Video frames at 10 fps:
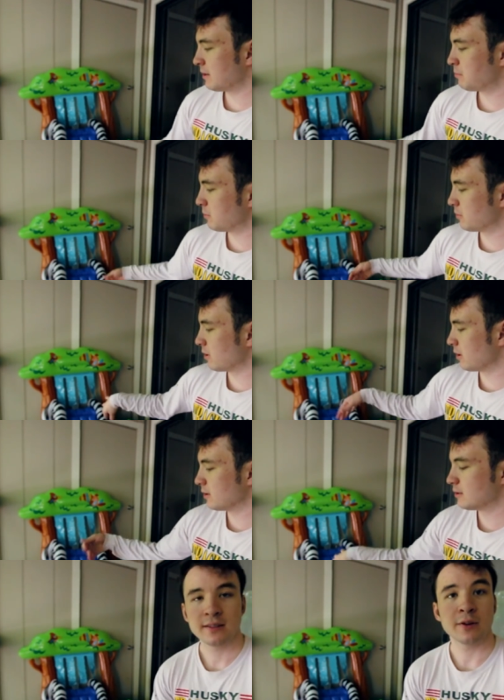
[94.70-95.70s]
up with
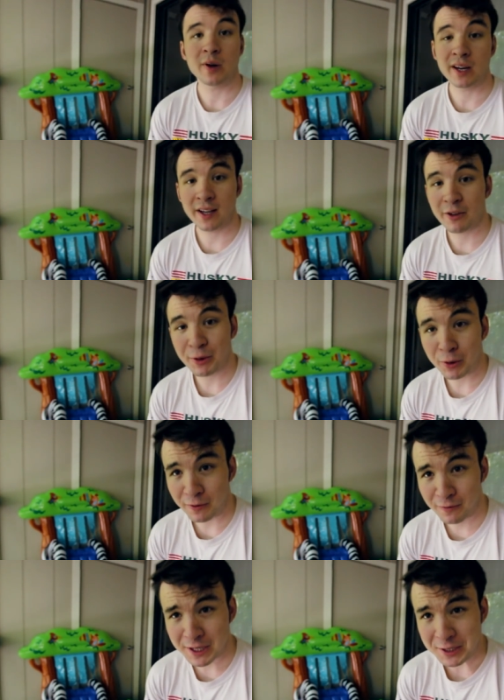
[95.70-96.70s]
water. So we're gonna go through the
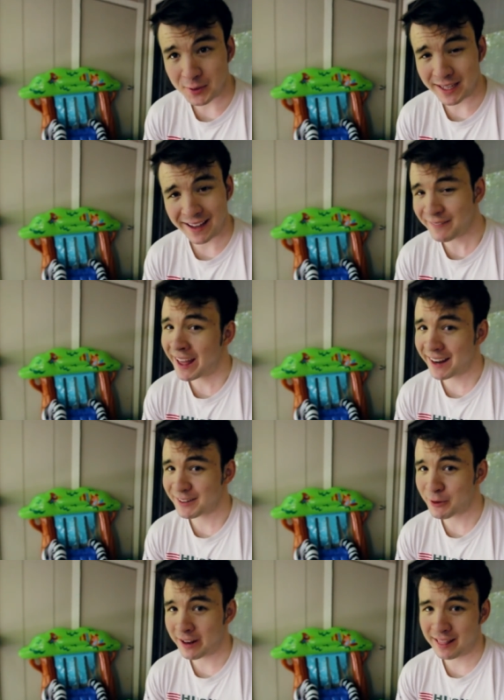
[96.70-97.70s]
fish we have. Not
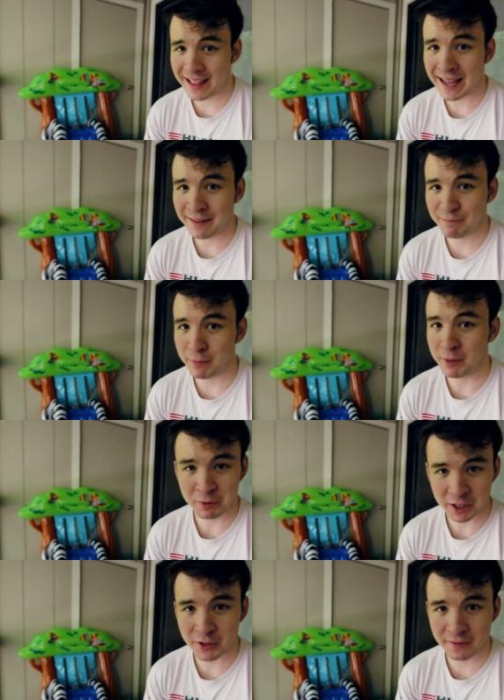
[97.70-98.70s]
quite a lot, but
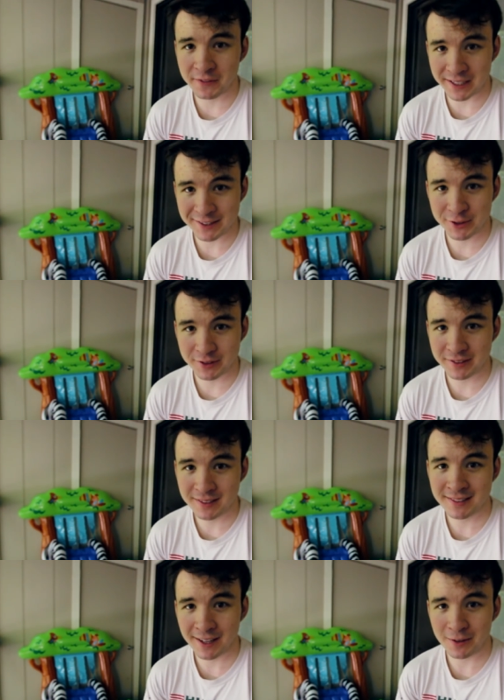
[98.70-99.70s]
we do have fish,
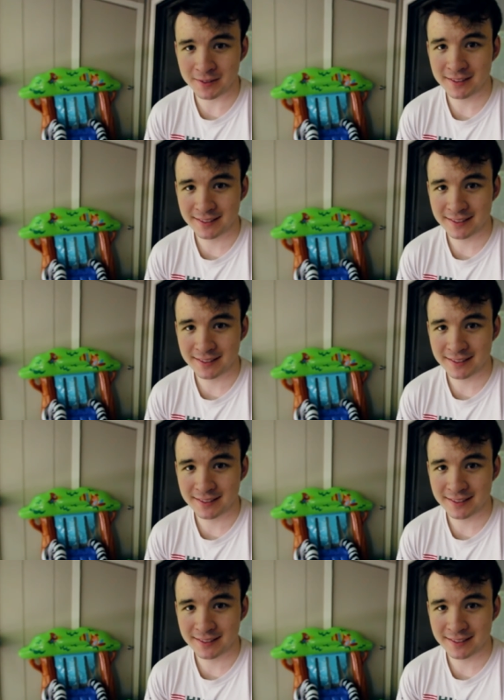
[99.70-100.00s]
so